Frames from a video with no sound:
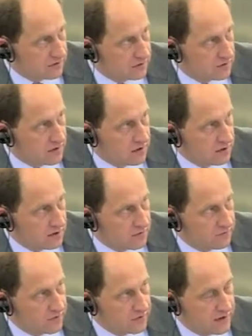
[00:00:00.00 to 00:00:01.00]
you are
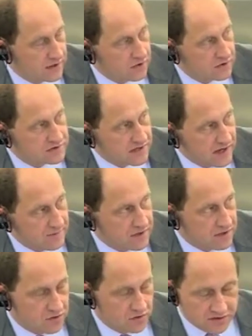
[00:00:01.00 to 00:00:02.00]
overrunning your time
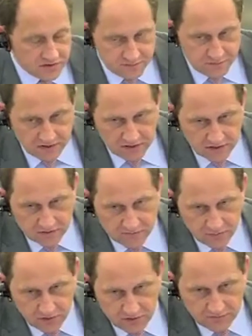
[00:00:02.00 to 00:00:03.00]
and you're not speaking to the
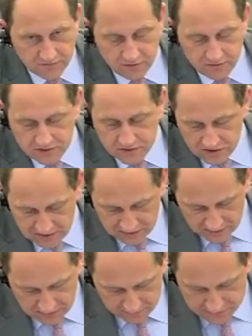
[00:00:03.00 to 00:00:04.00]
point of, on the
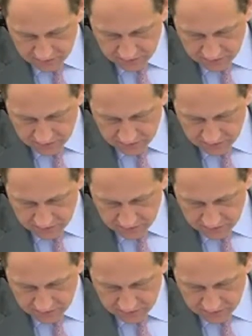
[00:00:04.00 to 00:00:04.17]
agenda. I'm